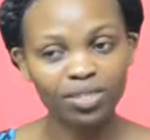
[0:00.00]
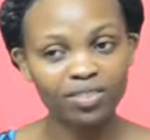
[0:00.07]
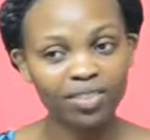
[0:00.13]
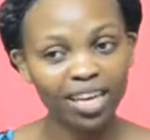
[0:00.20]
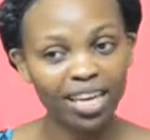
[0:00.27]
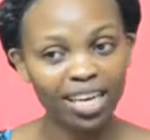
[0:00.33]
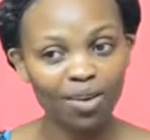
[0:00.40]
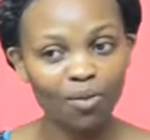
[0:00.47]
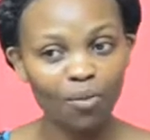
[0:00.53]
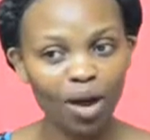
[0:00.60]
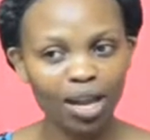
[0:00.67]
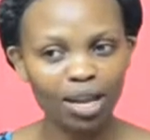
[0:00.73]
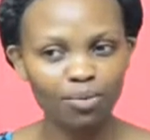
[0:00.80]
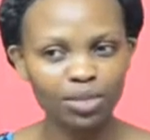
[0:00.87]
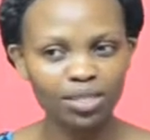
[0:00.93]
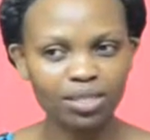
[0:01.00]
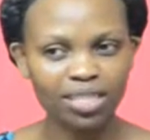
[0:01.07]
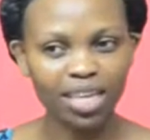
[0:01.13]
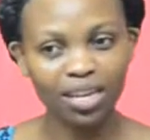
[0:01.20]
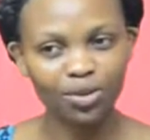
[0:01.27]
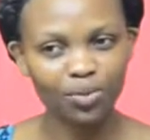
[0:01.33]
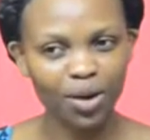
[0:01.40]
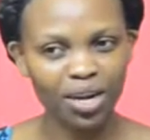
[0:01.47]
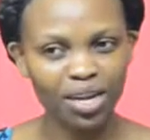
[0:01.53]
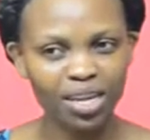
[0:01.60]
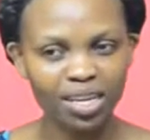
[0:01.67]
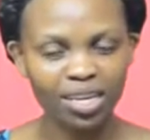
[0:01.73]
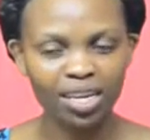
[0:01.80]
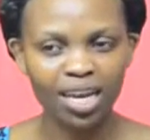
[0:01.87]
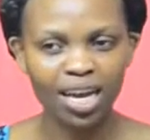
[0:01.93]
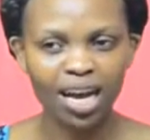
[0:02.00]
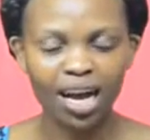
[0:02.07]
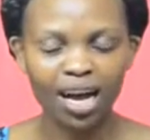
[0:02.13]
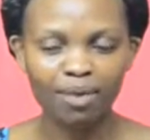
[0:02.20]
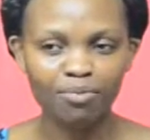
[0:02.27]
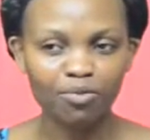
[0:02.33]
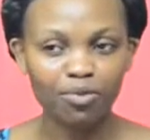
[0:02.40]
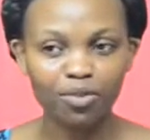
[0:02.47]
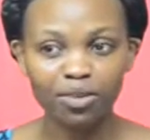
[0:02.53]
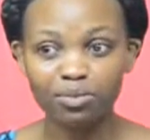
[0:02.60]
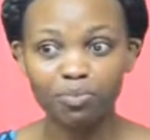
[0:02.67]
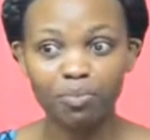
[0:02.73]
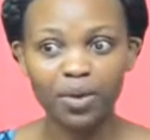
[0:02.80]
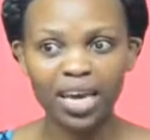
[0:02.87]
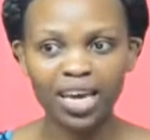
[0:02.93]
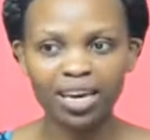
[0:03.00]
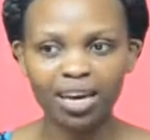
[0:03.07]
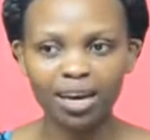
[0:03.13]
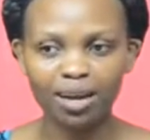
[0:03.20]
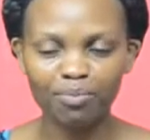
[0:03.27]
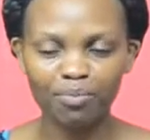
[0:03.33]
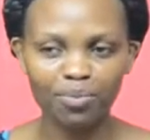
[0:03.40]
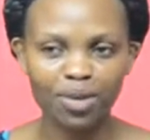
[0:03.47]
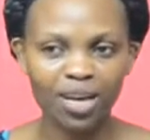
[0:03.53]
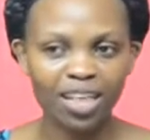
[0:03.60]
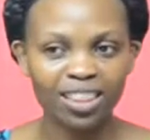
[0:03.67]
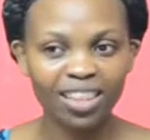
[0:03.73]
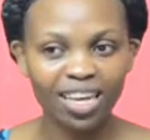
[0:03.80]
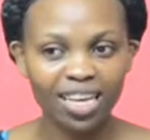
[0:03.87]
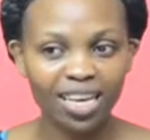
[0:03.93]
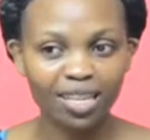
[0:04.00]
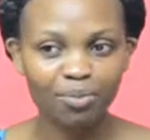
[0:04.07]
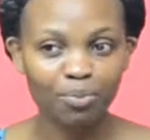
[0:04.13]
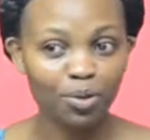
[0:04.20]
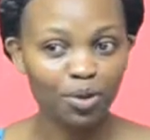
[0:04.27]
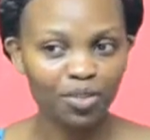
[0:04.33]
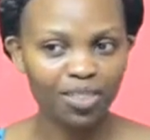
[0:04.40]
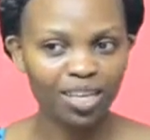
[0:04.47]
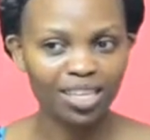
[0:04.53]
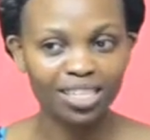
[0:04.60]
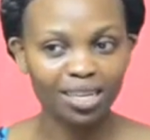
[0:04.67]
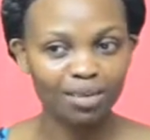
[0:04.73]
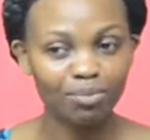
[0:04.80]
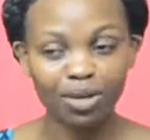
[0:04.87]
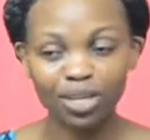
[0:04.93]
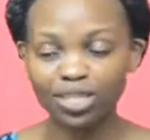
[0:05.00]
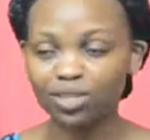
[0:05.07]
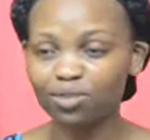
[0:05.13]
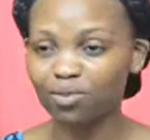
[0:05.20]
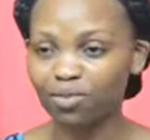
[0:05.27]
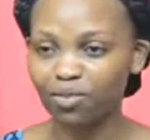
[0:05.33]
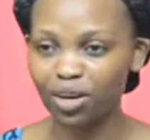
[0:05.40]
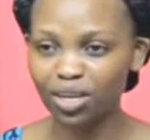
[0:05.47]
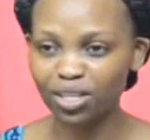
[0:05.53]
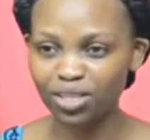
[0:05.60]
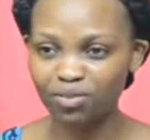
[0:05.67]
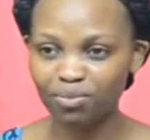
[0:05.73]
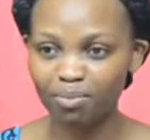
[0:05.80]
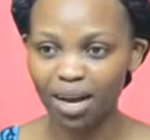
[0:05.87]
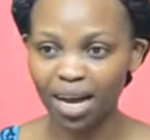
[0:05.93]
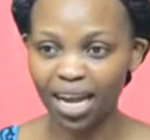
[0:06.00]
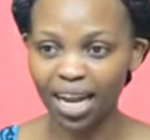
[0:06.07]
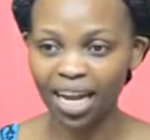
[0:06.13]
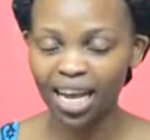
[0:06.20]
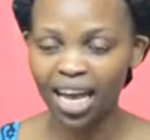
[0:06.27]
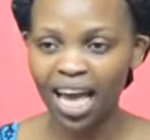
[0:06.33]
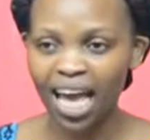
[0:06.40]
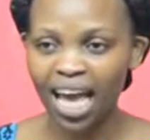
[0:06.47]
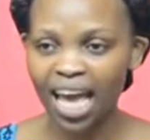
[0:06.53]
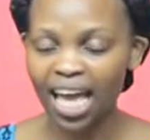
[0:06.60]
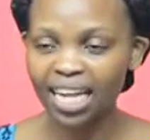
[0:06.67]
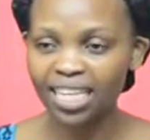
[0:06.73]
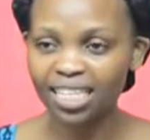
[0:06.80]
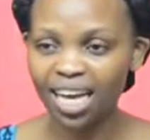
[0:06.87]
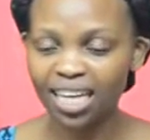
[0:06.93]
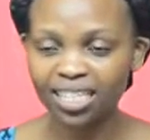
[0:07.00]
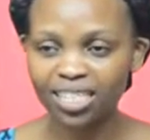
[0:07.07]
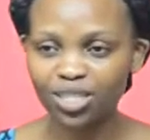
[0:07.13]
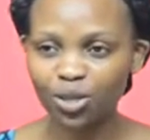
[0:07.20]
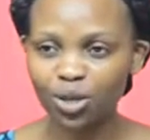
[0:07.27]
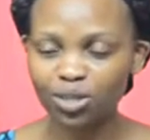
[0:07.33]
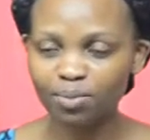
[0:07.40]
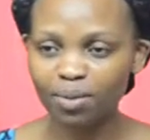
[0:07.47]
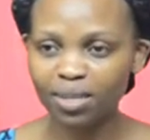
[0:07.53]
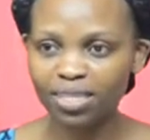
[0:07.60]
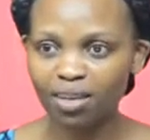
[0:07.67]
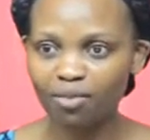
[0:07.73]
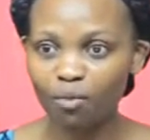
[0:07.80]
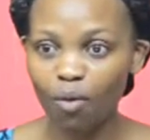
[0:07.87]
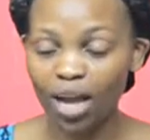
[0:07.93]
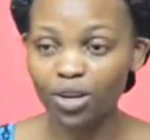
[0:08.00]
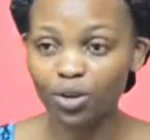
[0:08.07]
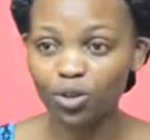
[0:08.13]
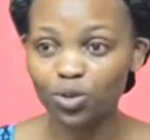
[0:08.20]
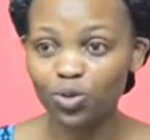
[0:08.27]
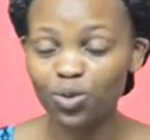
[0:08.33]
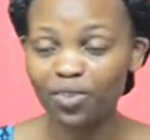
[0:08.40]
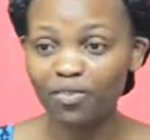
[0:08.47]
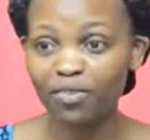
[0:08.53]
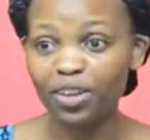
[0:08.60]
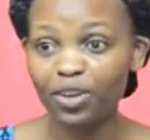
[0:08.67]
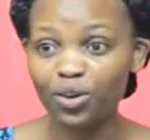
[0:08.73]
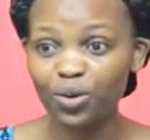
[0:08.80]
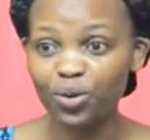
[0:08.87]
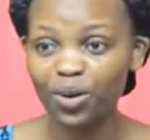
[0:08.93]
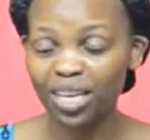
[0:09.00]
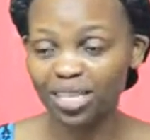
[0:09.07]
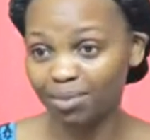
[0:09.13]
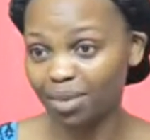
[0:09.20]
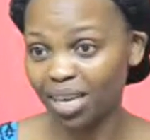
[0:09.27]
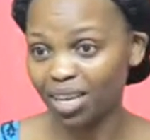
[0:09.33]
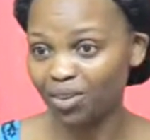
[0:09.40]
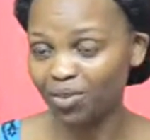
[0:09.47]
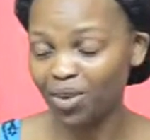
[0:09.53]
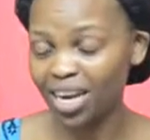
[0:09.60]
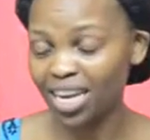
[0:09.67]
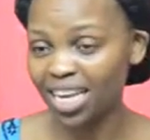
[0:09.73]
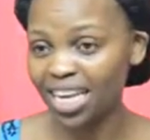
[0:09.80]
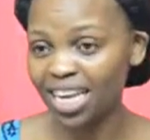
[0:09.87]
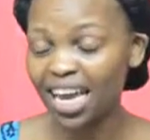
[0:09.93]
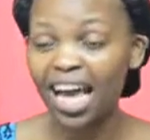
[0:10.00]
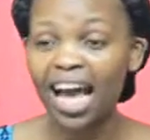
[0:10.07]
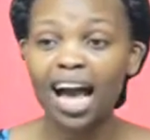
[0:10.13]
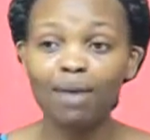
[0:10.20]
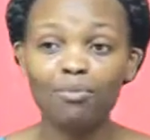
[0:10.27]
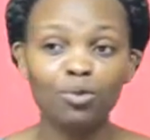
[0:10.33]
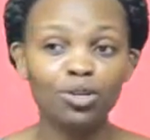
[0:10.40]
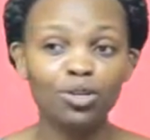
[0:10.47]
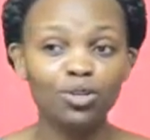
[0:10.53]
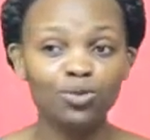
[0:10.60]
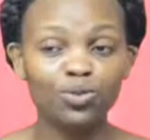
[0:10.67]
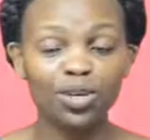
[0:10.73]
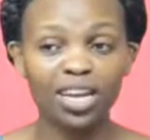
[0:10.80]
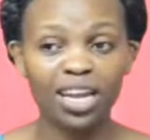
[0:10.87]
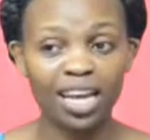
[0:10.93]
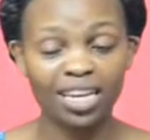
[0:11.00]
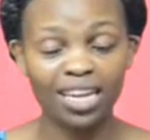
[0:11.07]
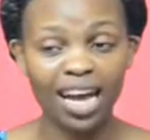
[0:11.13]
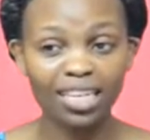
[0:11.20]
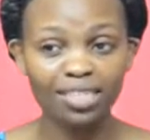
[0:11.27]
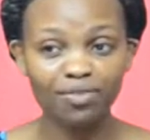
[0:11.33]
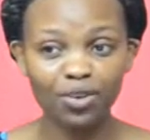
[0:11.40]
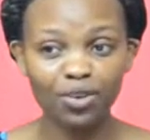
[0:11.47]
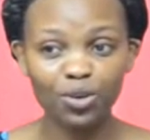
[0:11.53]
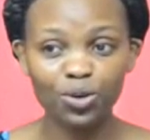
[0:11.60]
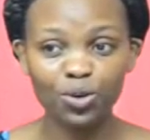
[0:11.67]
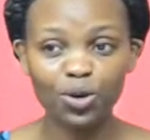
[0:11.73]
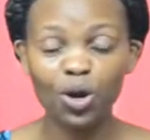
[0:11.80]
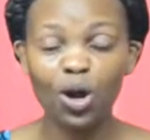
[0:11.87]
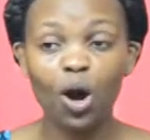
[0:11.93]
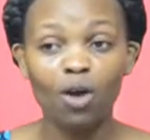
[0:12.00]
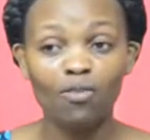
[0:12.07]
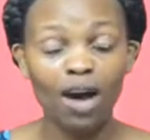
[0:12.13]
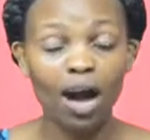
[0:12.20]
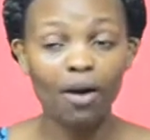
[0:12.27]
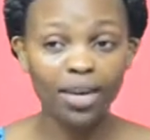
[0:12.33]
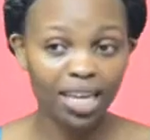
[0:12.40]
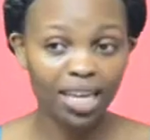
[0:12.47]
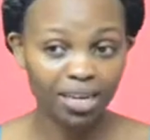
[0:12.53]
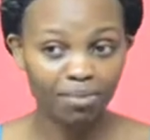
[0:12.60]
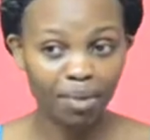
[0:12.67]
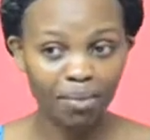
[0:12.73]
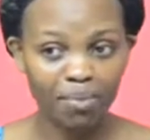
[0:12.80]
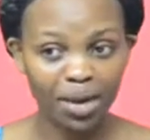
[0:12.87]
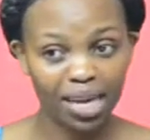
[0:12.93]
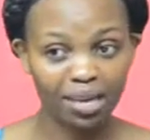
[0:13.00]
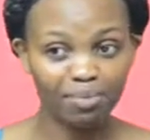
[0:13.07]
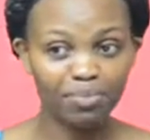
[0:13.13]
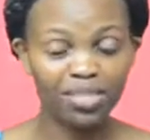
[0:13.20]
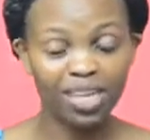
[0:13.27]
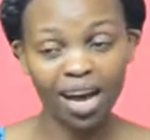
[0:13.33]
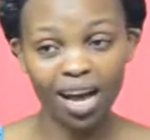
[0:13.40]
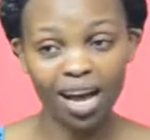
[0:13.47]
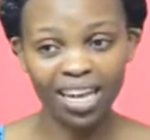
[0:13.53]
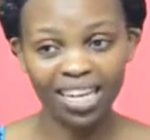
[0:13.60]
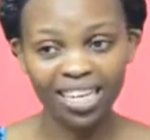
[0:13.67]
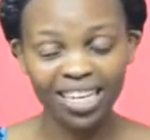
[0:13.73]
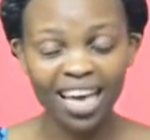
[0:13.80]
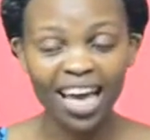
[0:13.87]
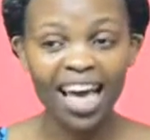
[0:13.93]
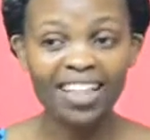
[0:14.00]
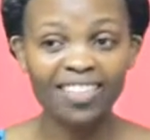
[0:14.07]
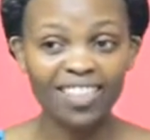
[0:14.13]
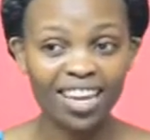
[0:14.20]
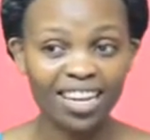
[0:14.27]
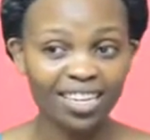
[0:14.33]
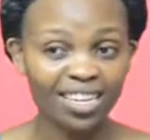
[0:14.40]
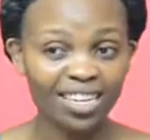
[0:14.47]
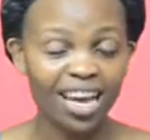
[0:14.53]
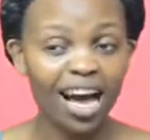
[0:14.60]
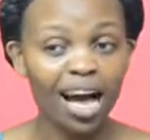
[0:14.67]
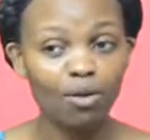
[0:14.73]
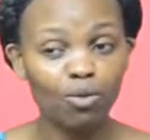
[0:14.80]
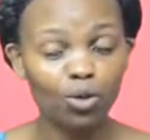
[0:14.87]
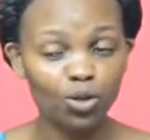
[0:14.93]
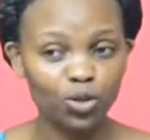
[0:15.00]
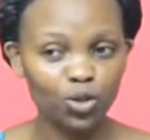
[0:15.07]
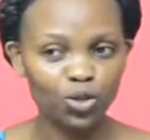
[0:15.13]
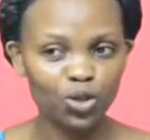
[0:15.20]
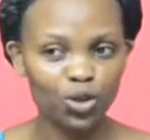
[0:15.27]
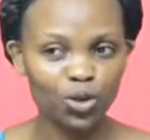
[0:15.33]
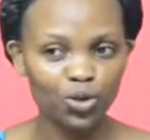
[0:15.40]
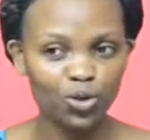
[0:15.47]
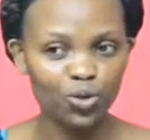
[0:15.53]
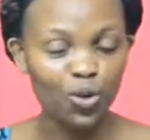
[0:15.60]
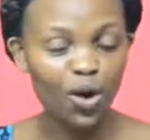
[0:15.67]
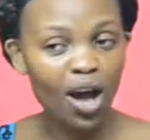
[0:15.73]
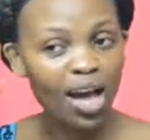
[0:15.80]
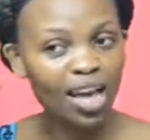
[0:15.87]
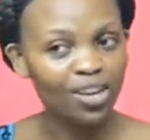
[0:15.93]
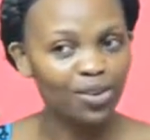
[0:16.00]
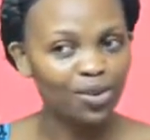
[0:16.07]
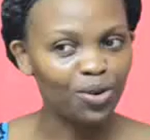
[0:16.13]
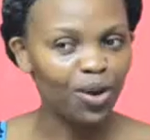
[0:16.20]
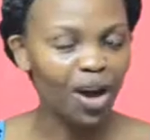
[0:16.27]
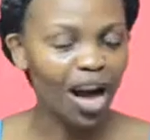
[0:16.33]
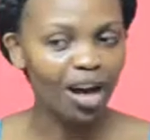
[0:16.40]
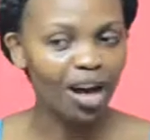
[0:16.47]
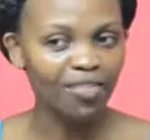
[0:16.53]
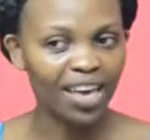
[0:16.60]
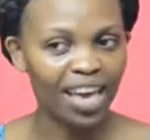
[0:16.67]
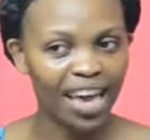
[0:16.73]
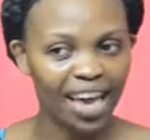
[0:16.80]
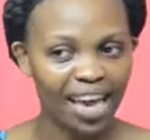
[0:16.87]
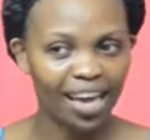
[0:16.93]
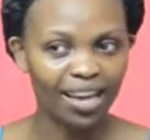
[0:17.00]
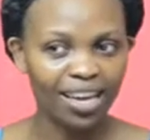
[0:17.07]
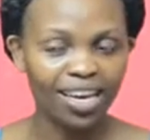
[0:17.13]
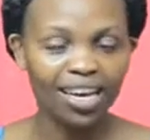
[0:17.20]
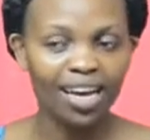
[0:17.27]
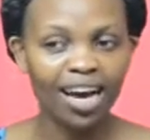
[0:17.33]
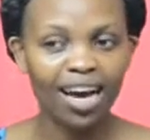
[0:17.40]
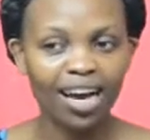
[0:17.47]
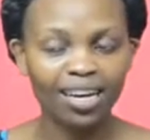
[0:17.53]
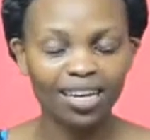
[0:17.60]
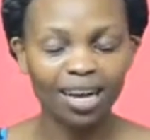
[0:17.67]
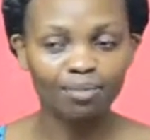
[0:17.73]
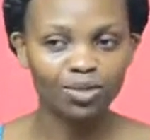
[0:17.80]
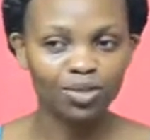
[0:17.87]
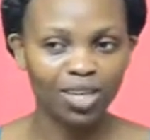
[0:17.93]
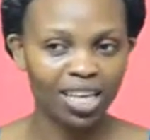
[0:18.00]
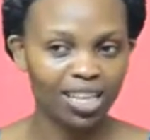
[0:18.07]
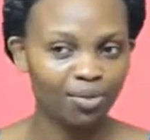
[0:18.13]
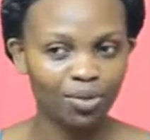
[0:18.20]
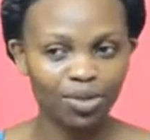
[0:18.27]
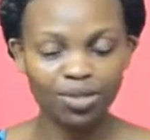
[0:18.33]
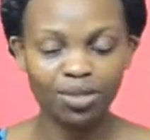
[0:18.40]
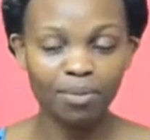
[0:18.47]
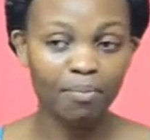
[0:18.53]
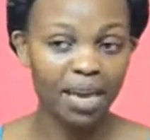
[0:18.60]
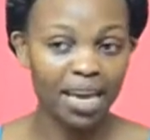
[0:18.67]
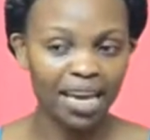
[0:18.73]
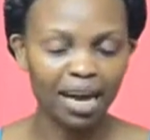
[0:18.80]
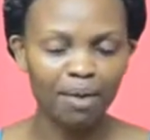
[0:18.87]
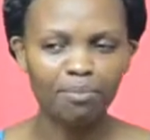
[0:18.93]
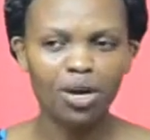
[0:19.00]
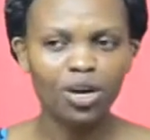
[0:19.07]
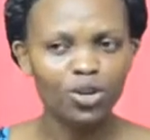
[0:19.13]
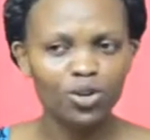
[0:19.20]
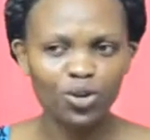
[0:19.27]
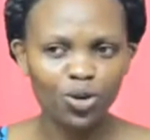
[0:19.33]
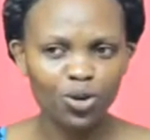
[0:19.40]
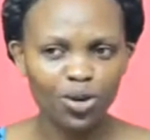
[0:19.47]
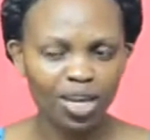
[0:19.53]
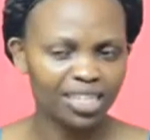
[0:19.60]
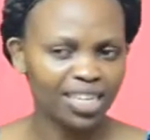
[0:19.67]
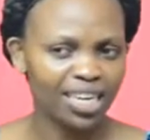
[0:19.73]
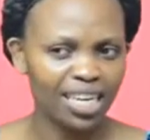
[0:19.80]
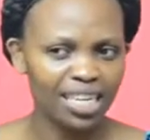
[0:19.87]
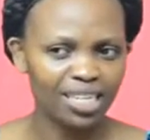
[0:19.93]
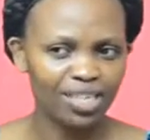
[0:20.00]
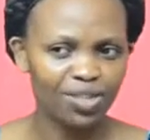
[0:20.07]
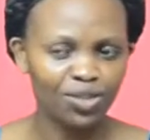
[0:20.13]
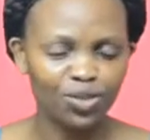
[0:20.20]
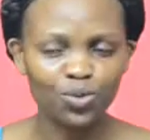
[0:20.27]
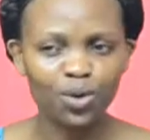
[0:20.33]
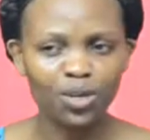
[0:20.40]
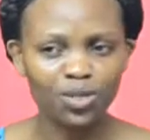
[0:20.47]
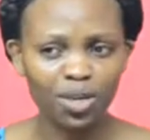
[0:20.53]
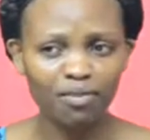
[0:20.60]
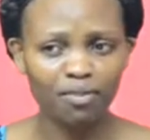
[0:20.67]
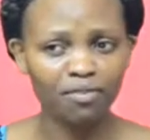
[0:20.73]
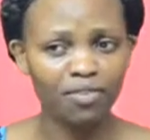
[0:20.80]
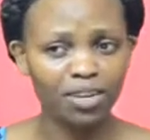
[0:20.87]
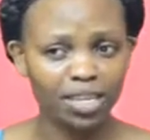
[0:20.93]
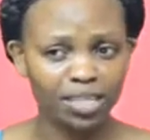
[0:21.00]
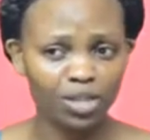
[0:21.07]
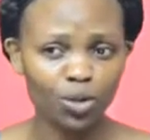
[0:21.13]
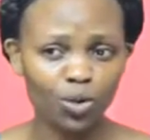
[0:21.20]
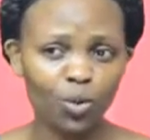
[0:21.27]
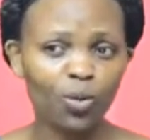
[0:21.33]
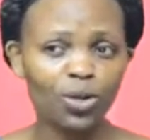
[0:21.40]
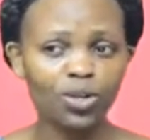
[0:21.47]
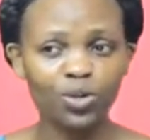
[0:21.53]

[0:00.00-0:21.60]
was thinking while I was getting ready for this big 30th birthday celebration of a friend of mine, and I just thought to myself, why not do a video as I'm getting ready? I'm going to do a nice video of how I get my makeup done, and then I'll also show you, how the hair comes together with the makeup. As a lady, you want to have a finished look when